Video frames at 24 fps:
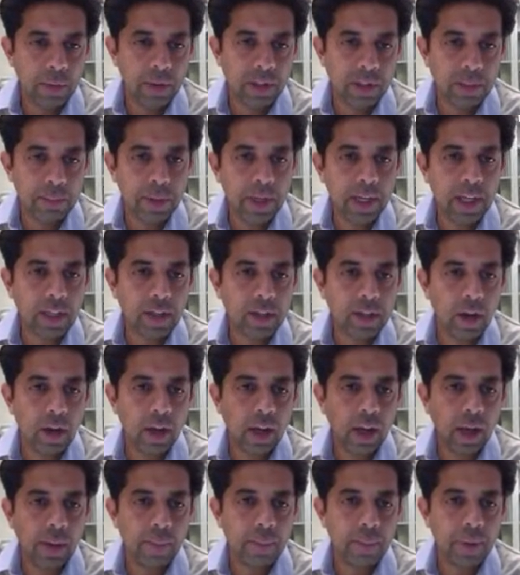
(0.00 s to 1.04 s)
multi billion
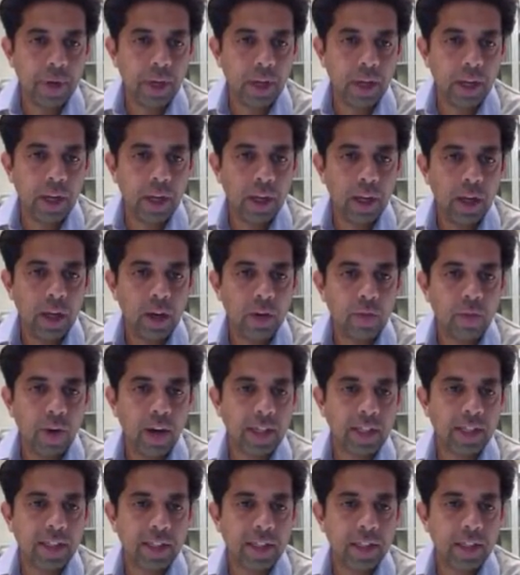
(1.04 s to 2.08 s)
dollar company
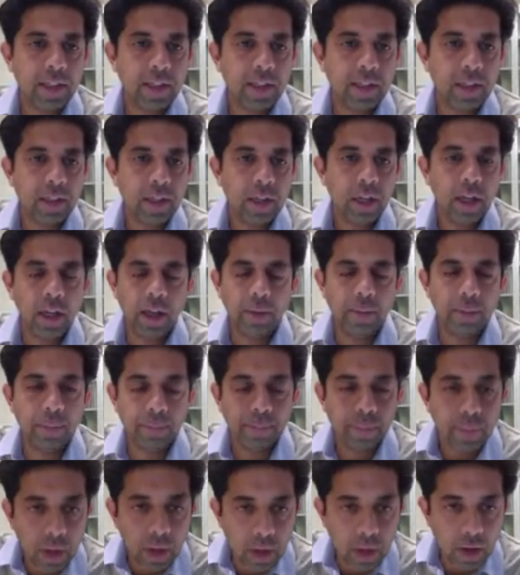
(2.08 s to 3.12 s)
Rectin, uh,
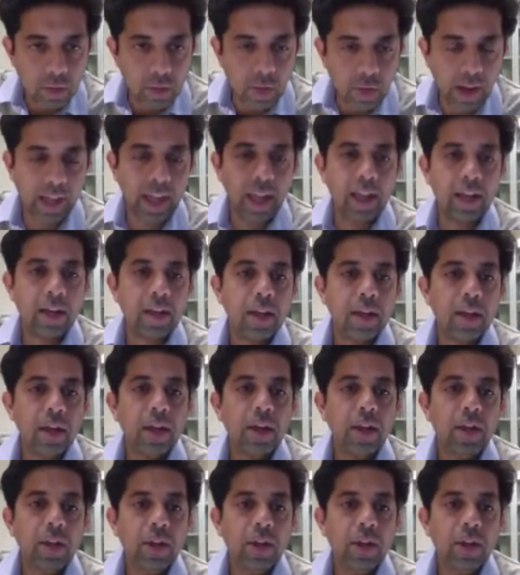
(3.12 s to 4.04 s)
Reckitt